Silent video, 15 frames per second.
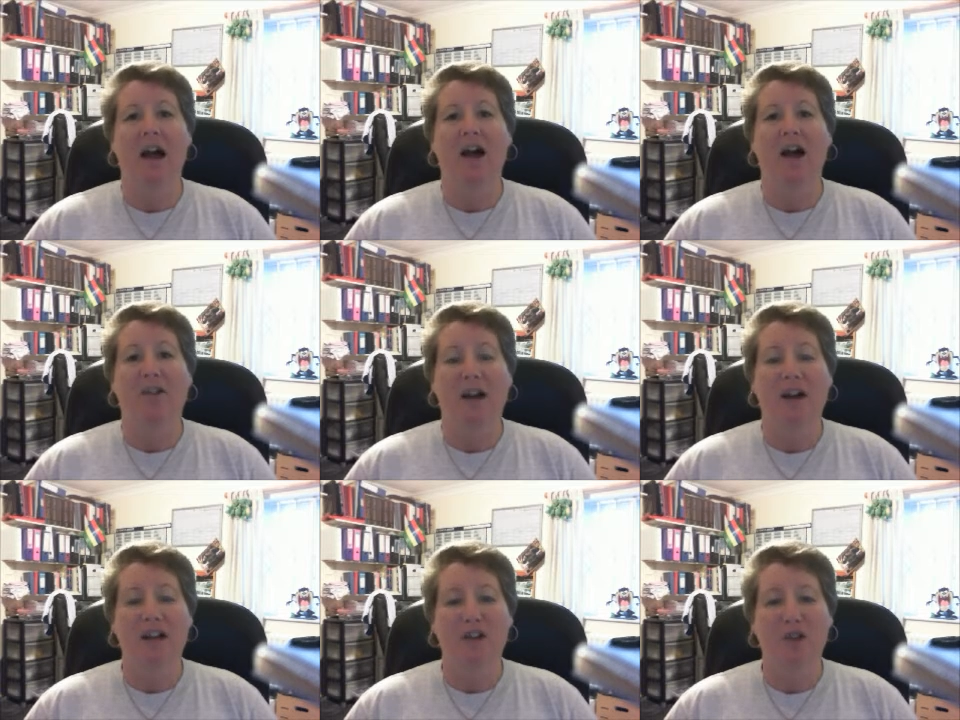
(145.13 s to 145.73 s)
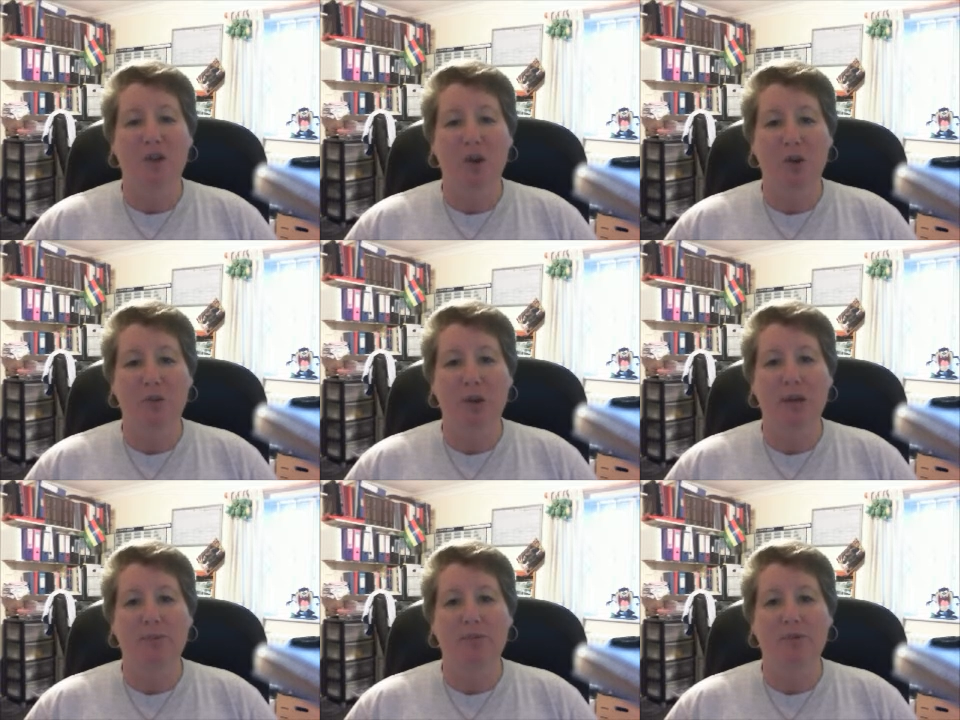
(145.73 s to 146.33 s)
I've had two
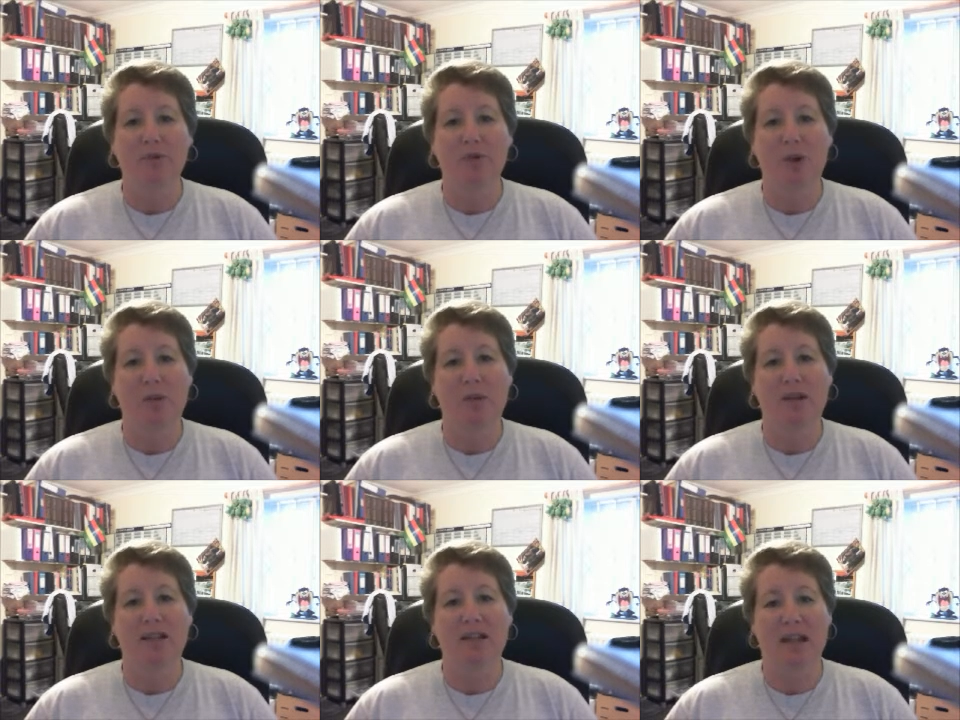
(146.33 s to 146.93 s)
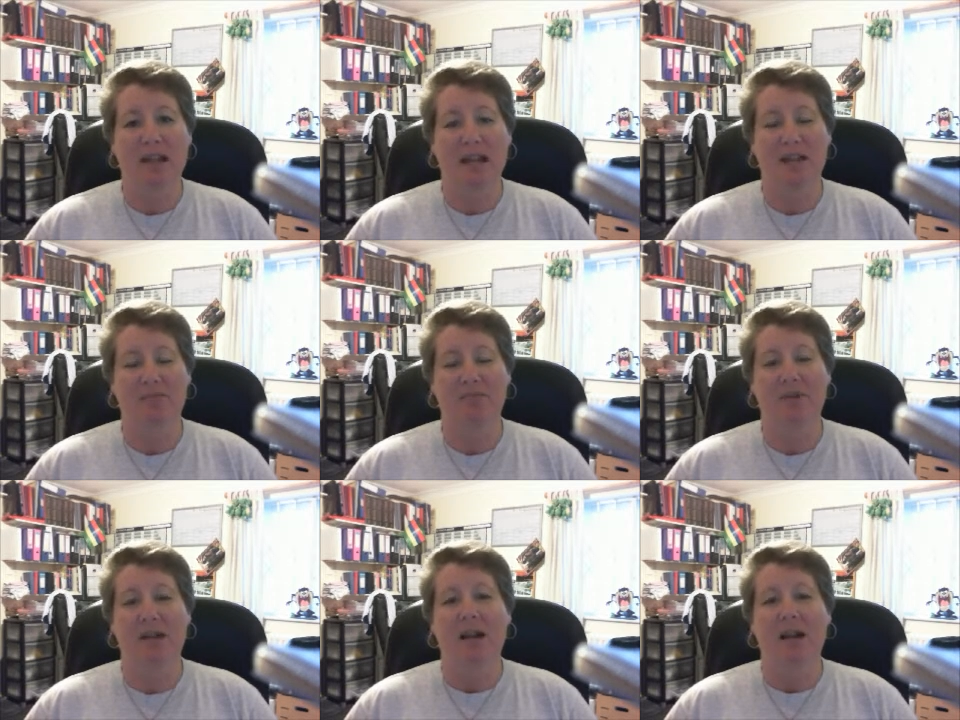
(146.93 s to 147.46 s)
people join my team,